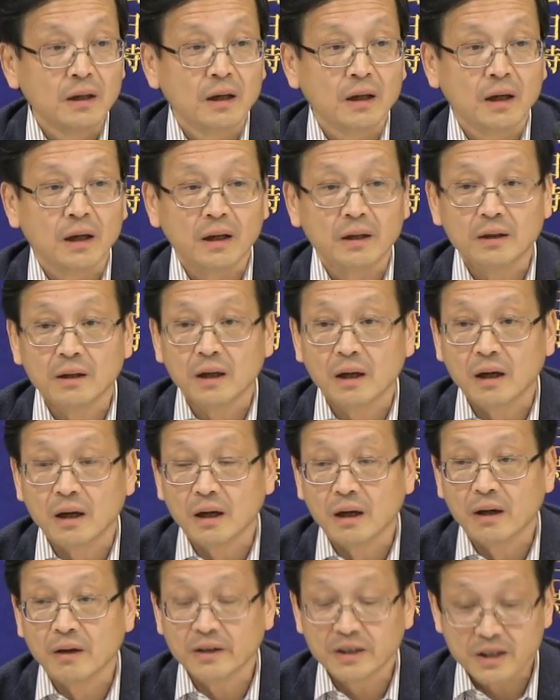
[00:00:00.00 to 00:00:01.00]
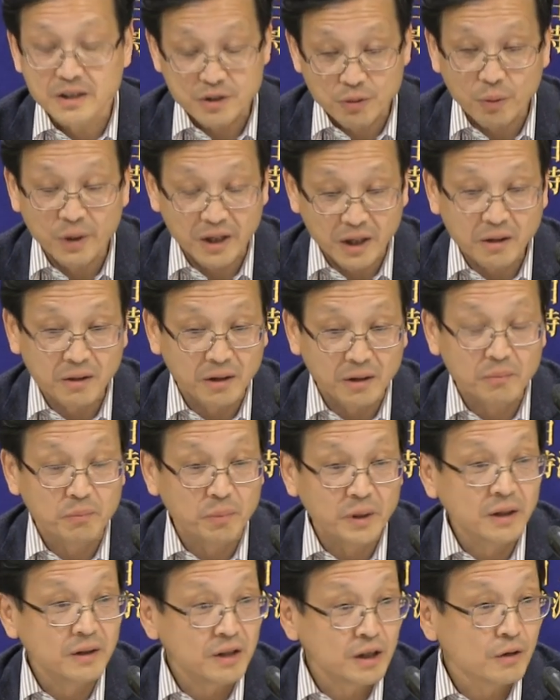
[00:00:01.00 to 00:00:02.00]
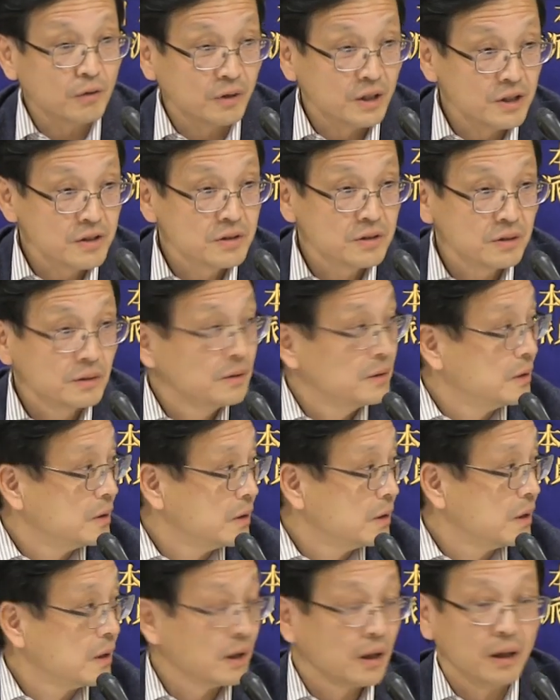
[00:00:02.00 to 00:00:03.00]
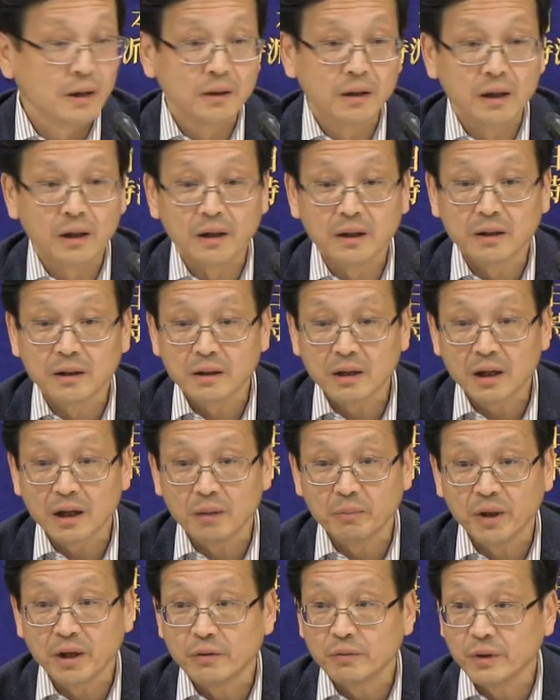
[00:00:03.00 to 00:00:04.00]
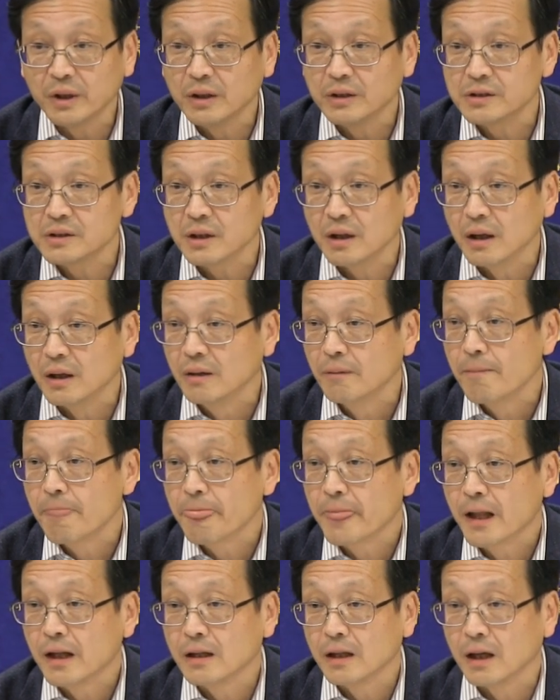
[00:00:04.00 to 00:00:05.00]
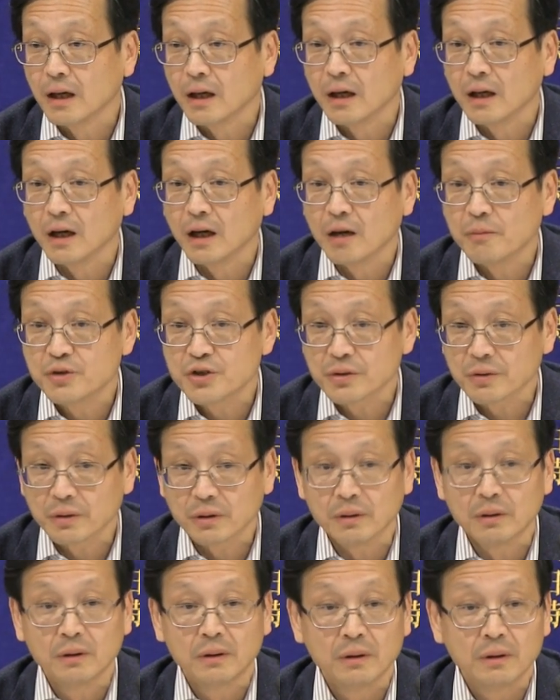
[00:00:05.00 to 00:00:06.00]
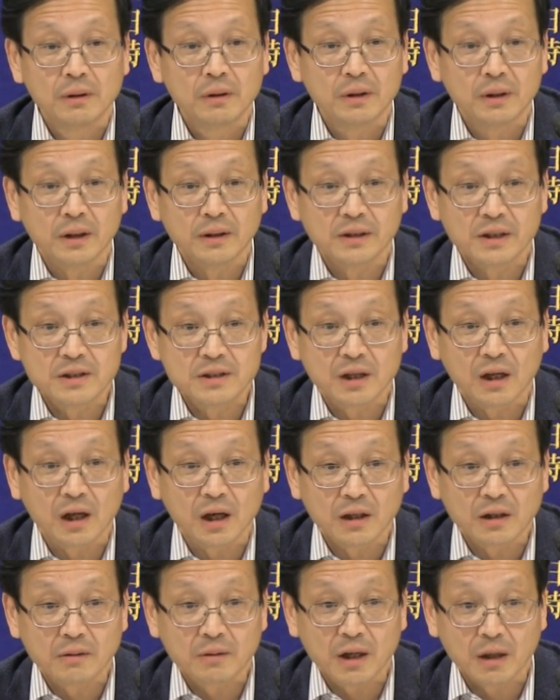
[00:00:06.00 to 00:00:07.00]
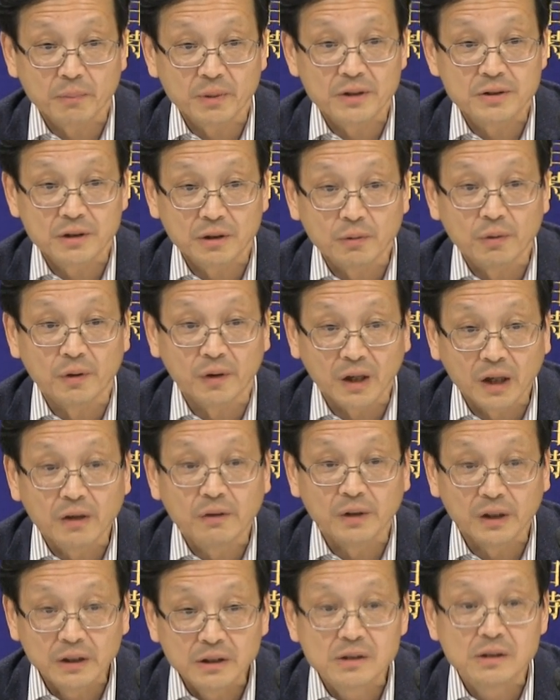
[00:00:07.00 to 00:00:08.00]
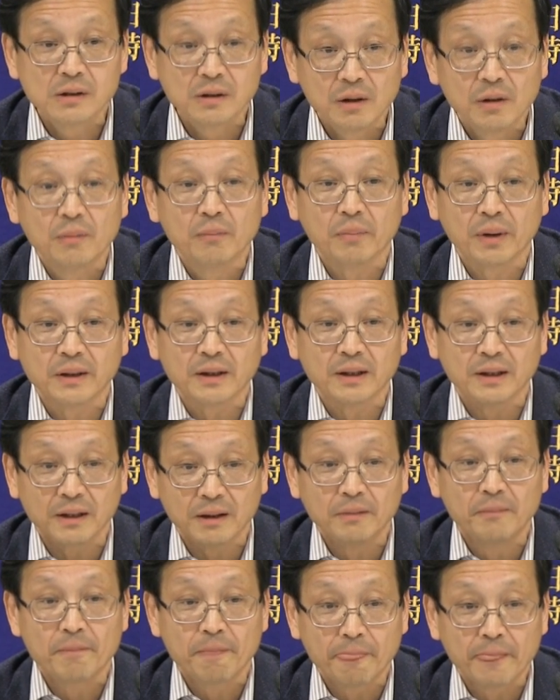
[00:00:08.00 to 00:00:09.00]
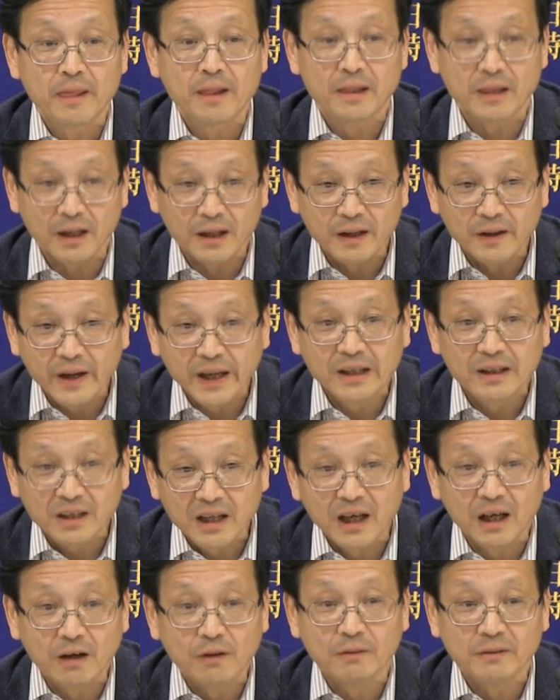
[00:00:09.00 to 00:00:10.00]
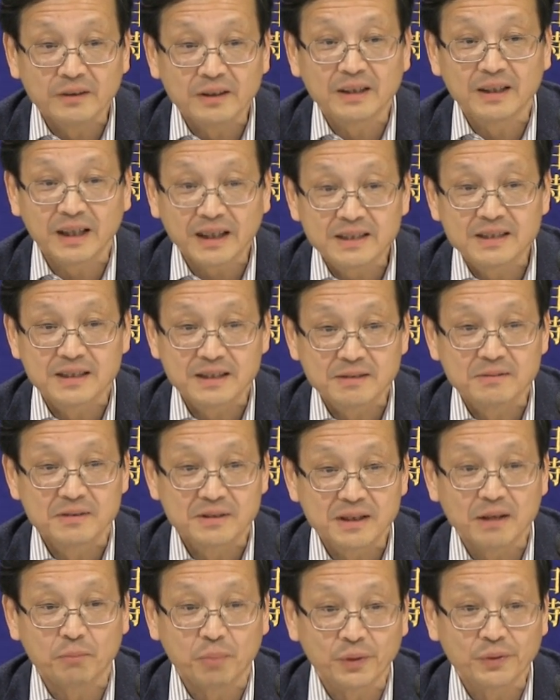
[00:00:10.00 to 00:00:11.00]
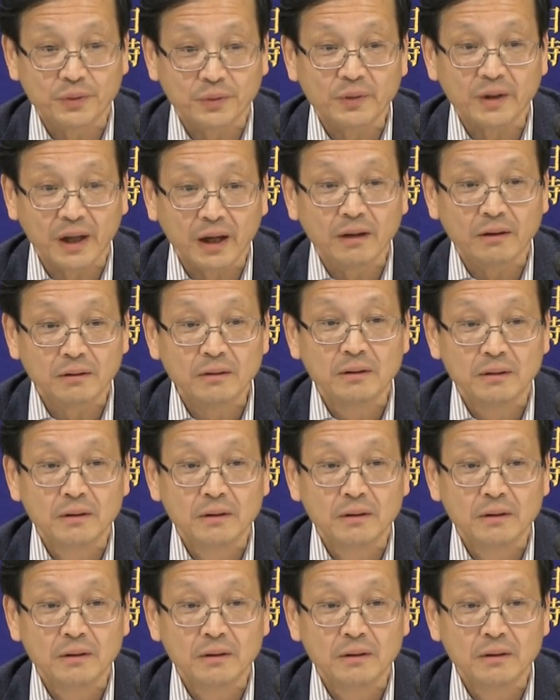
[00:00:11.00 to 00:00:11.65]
and it has already been increased. And in coming weeks, I'm sure the testing capacity will increase, but right now, that's the bottleneck.